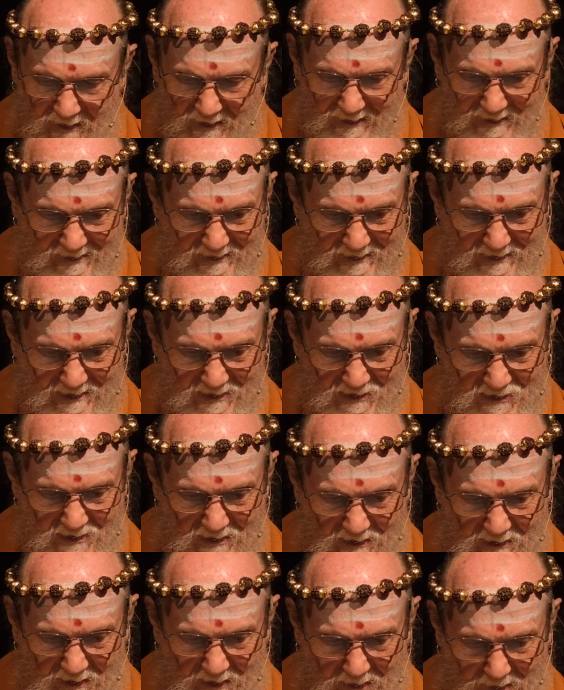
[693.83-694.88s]
the
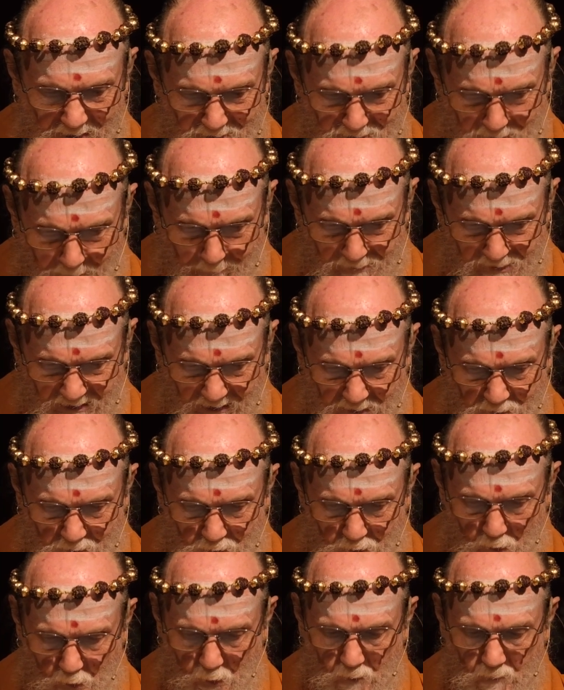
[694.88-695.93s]
condition that has upset
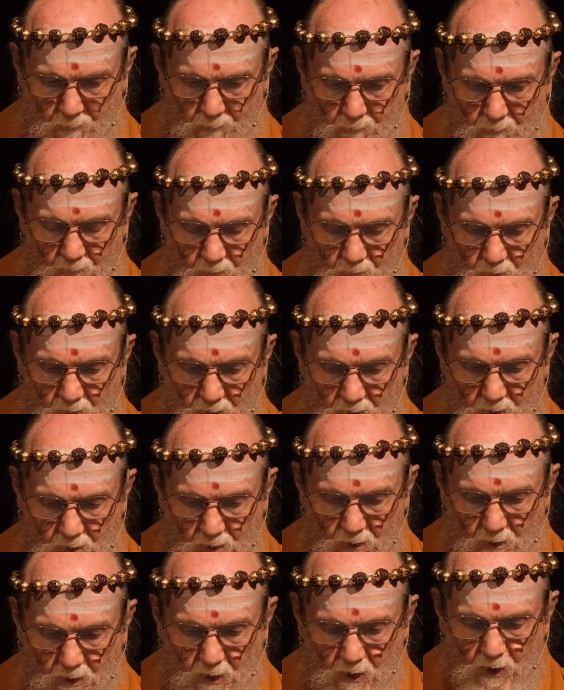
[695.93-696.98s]
you
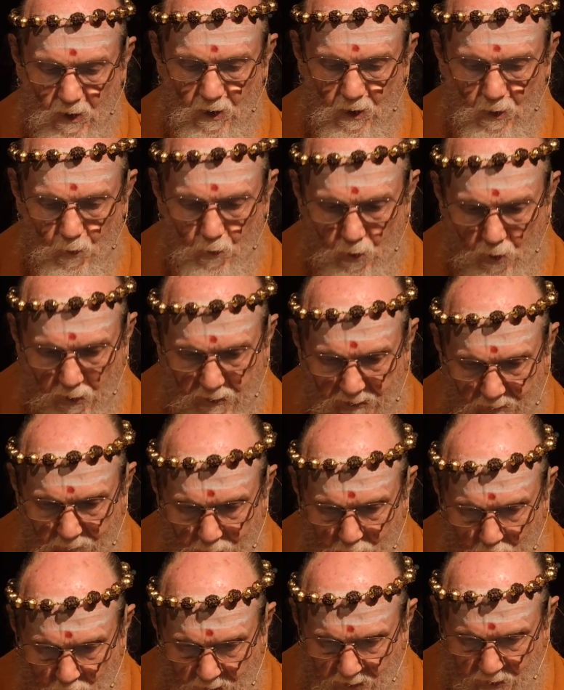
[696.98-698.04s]
will give
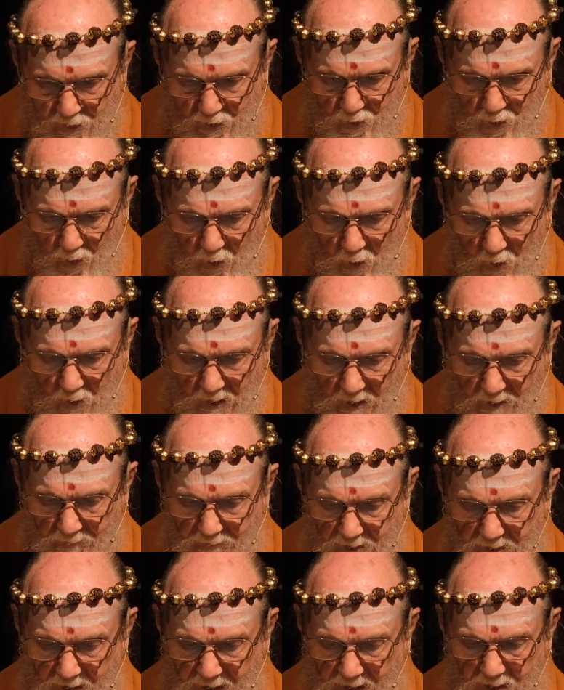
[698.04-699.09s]
you control of
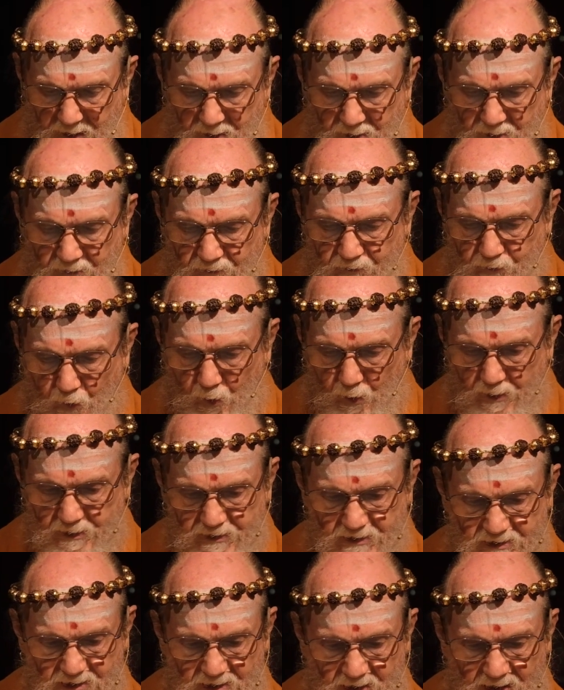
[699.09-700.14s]
the negative
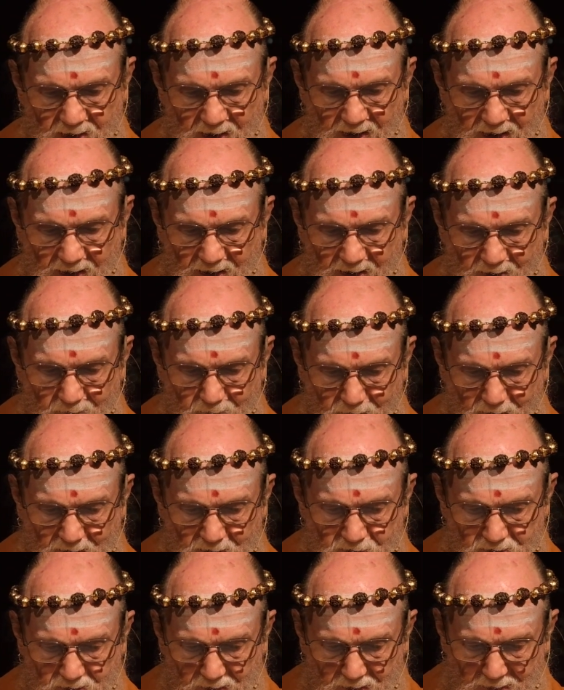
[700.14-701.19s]
force and
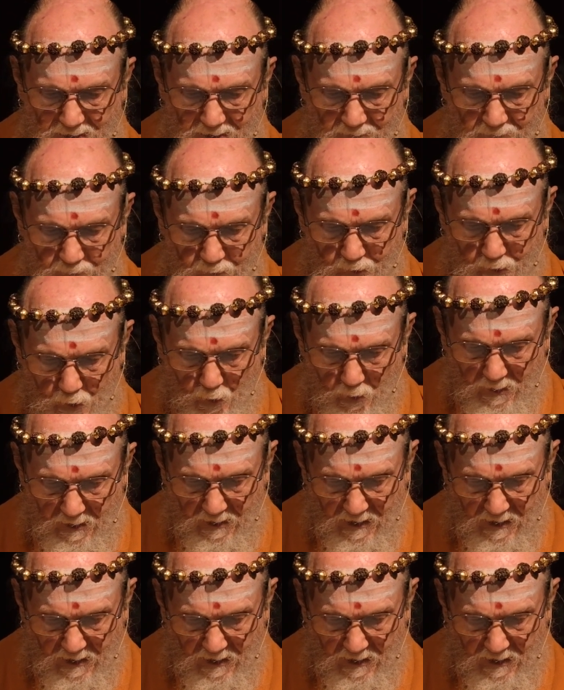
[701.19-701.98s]
eventually lift you